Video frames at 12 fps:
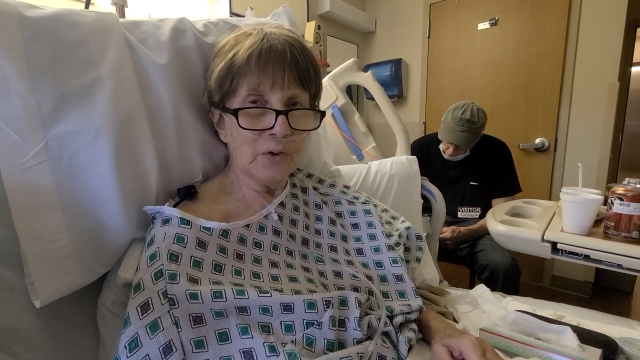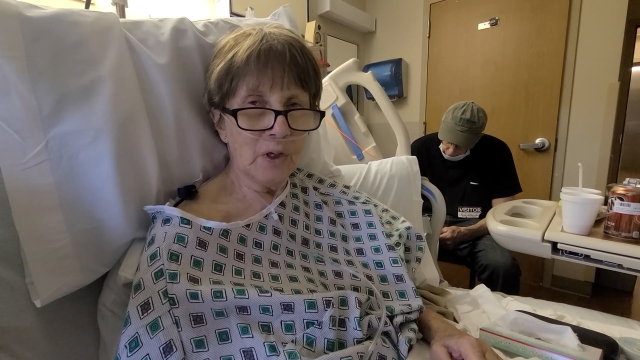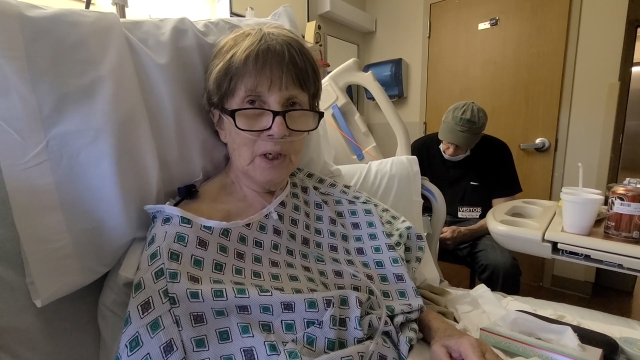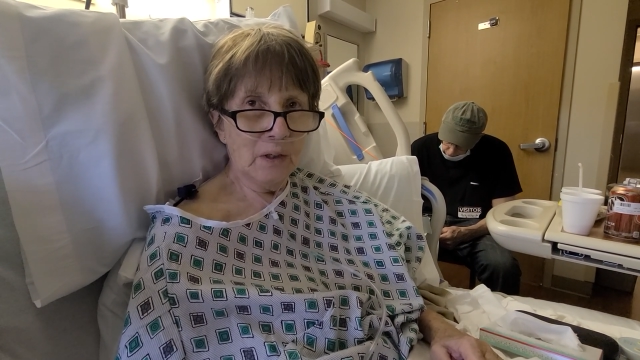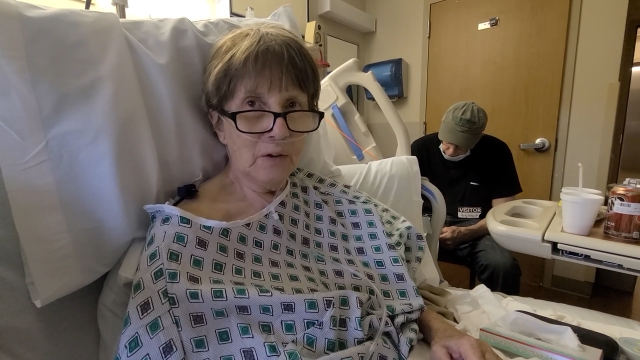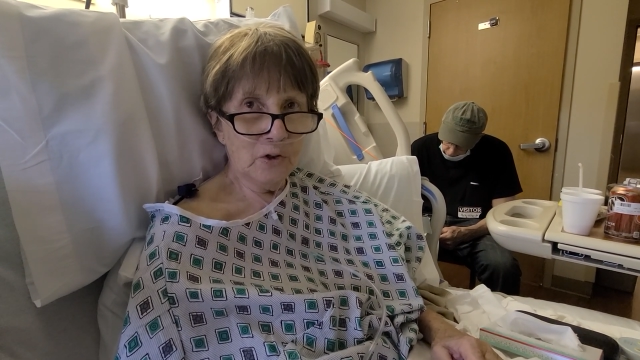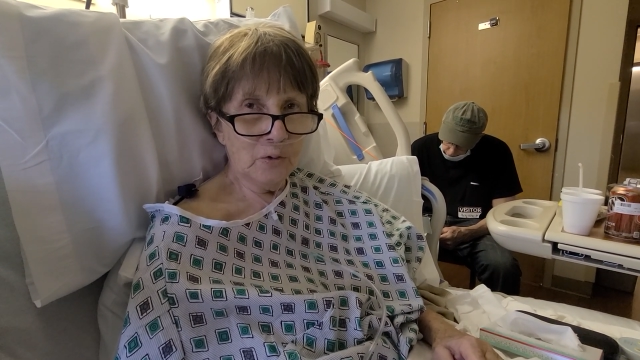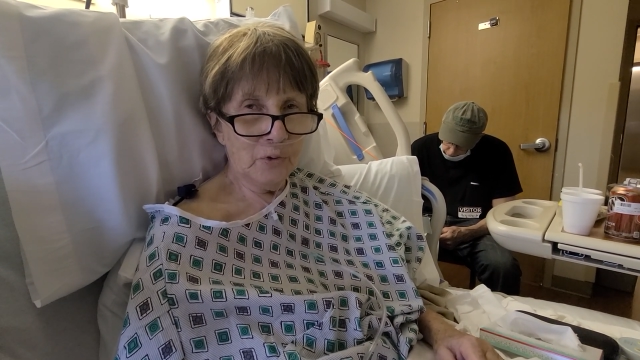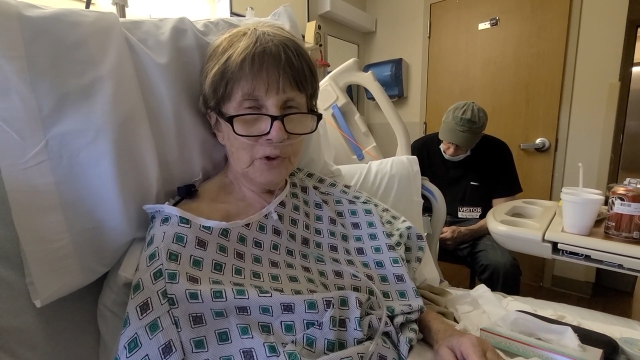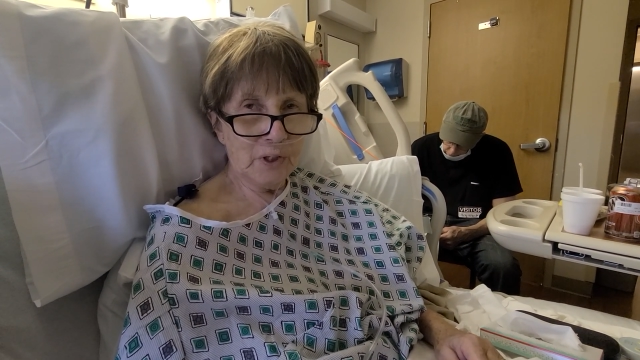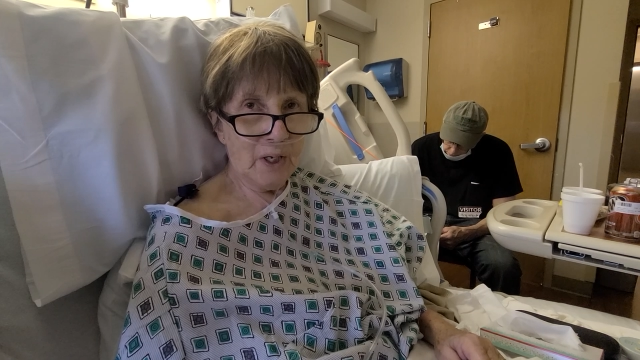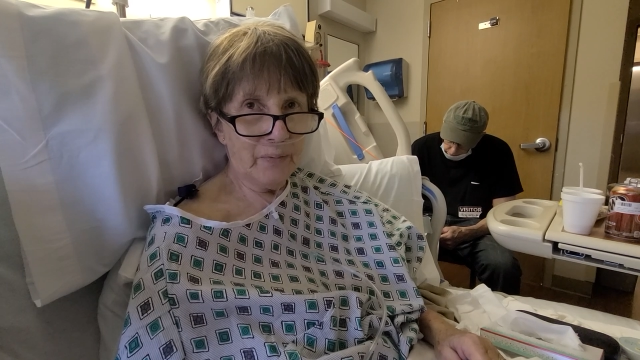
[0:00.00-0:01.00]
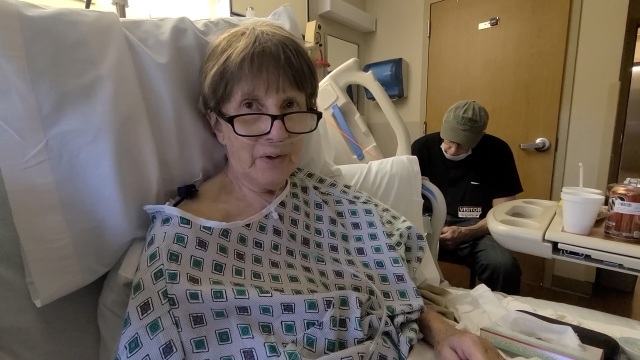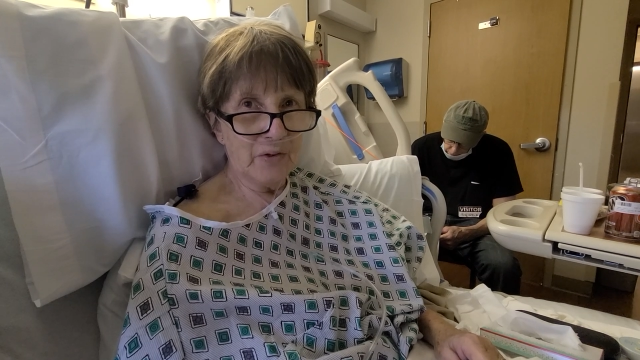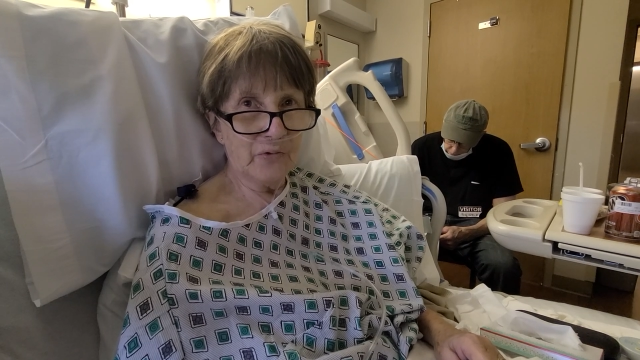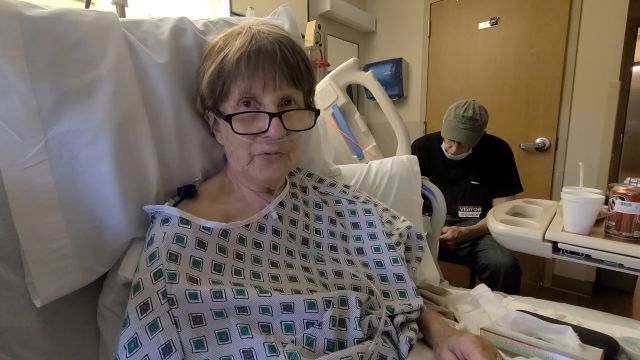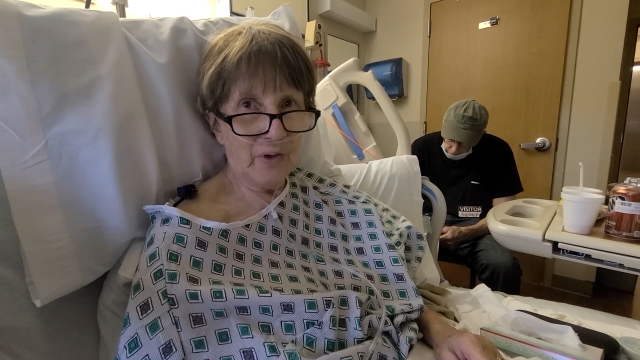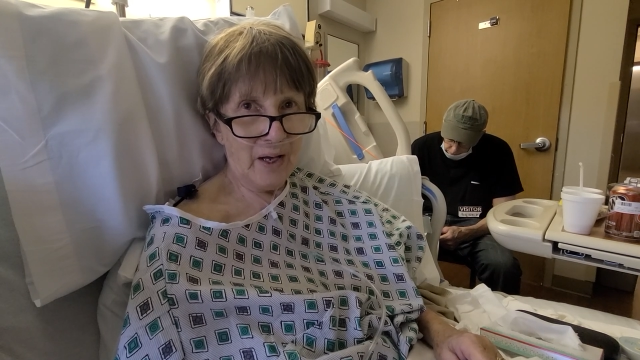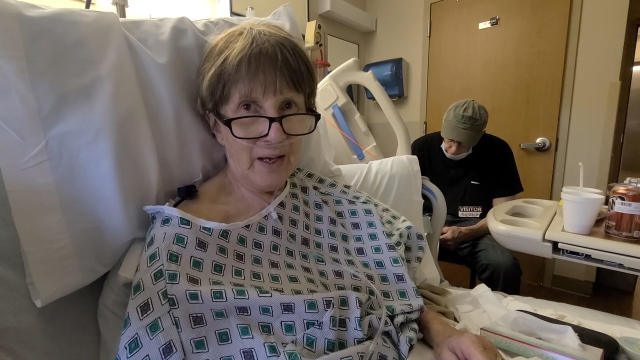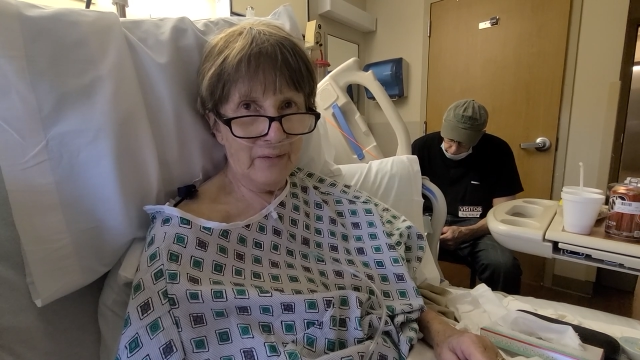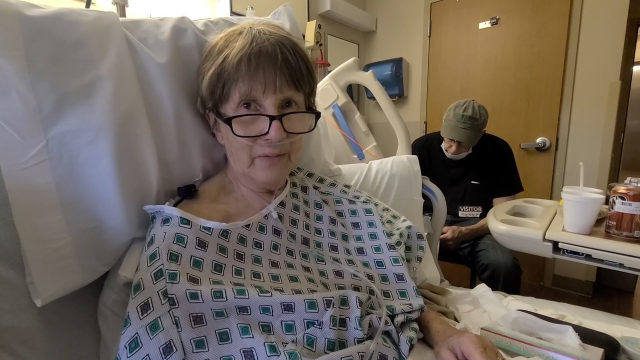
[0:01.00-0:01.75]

are books I had when I was 5.